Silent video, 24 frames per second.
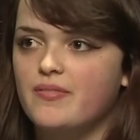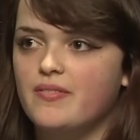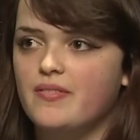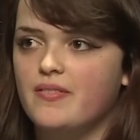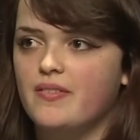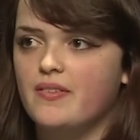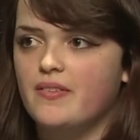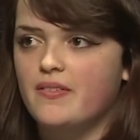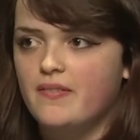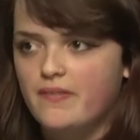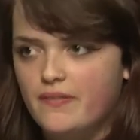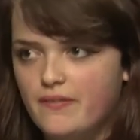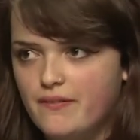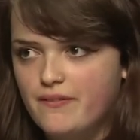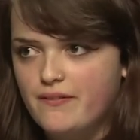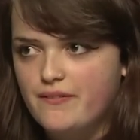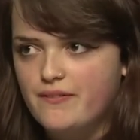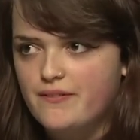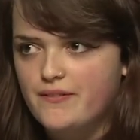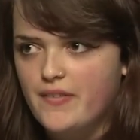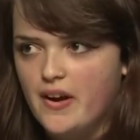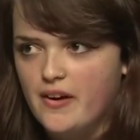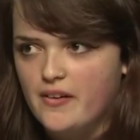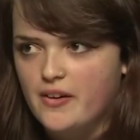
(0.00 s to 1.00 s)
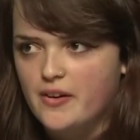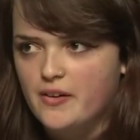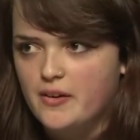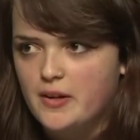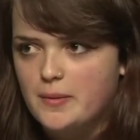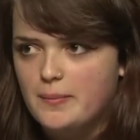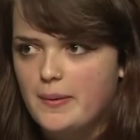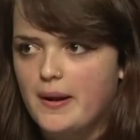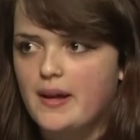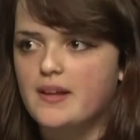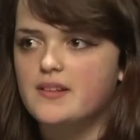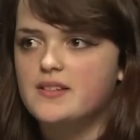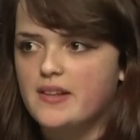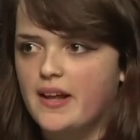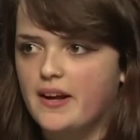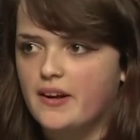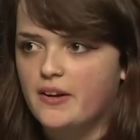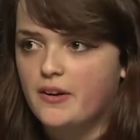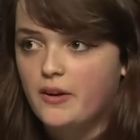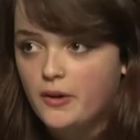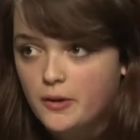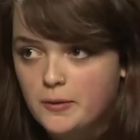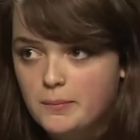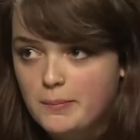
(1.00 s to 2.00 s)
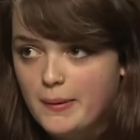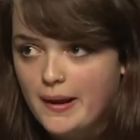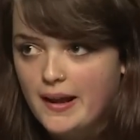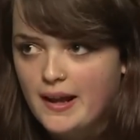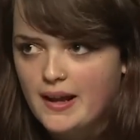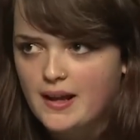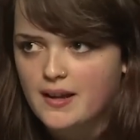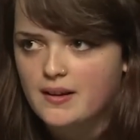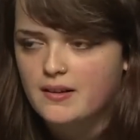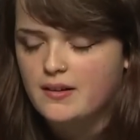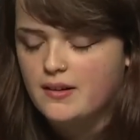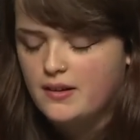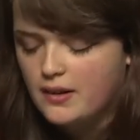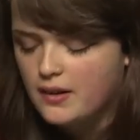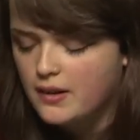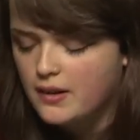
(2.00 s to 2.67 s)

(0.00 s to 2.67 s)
Yes. Okay. Very creepy, so that could be